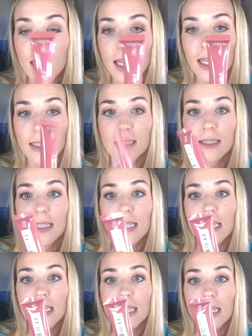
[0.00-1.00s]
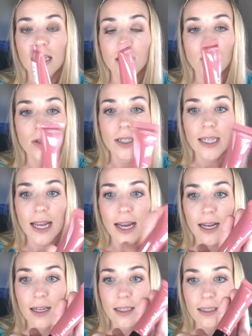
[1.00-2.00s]
It's the
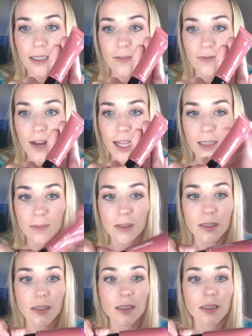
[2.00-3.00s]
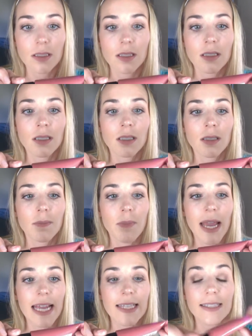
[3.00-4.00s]
L'Oreal Infallible
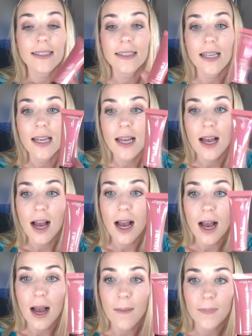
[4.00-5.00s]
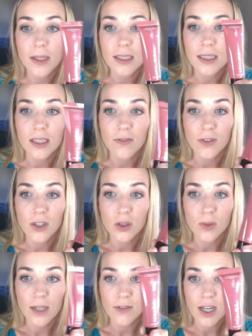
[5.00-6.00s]
Paints. This is the first one
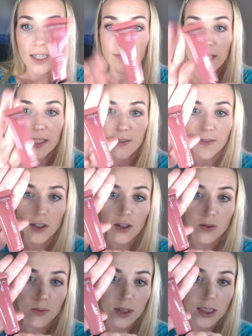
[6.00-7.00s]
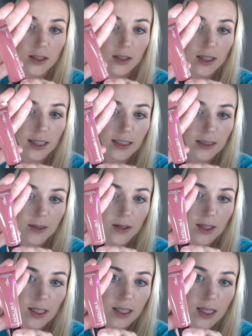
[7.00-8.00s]
I've tried of that. I've heard really good things about
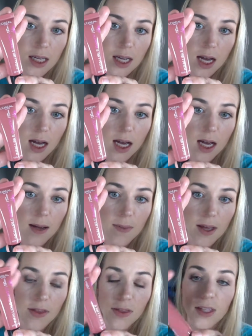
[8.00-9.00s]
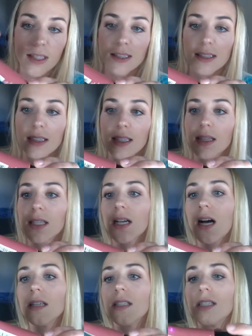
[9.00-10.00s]
it. And this is in the
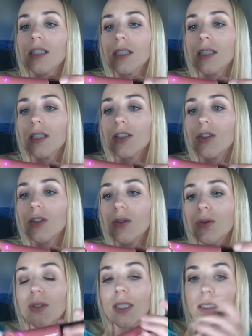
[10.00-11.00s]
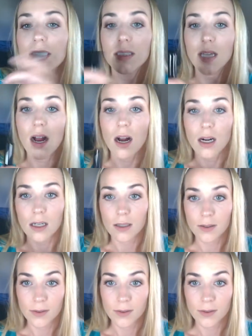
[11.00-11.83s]
color Nude Star.